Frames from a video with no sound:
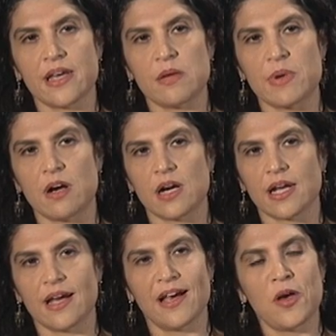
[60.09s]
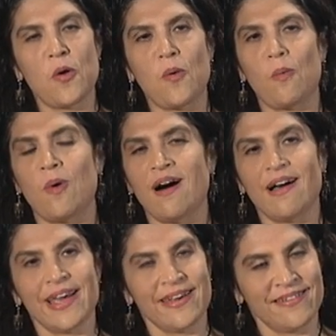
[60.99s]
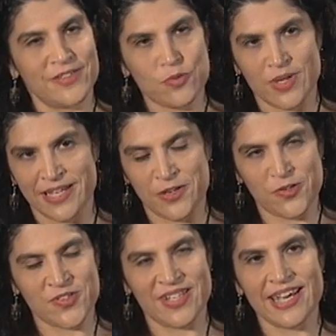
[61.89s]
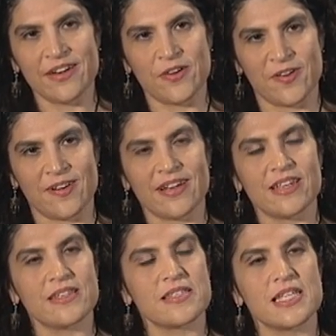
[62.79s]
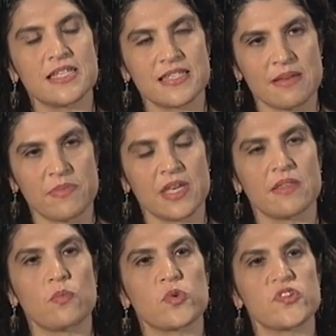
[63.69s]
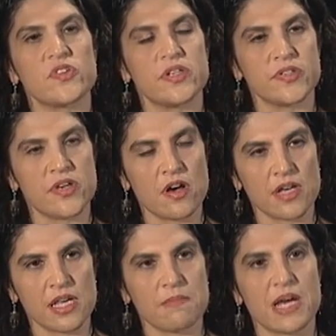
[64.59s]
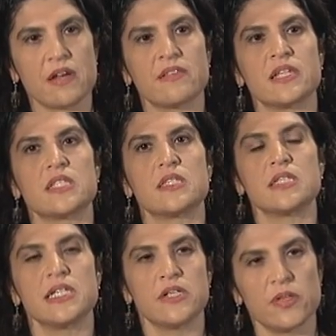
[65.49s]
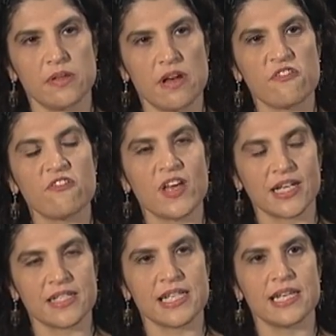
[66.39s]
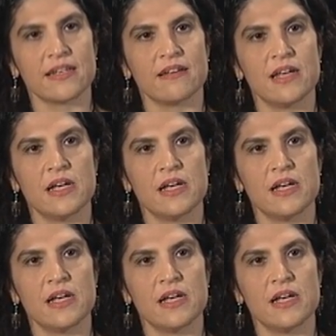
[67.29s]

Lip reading: in America. Why, 20 years later, is this something that we're still talking about and that's still affecting